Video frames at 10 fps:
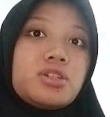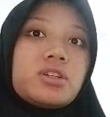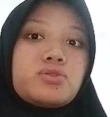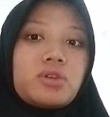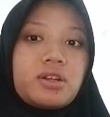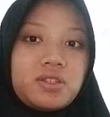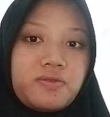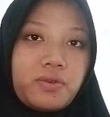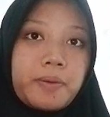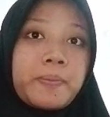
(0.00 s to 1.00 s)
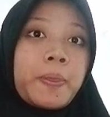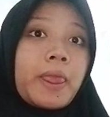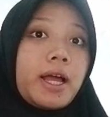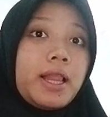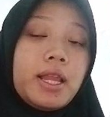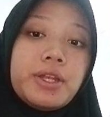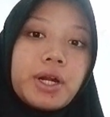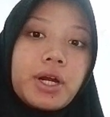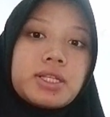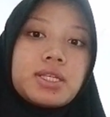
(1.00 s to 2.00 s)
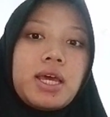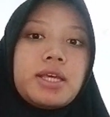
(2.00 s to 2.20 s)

Learners can draw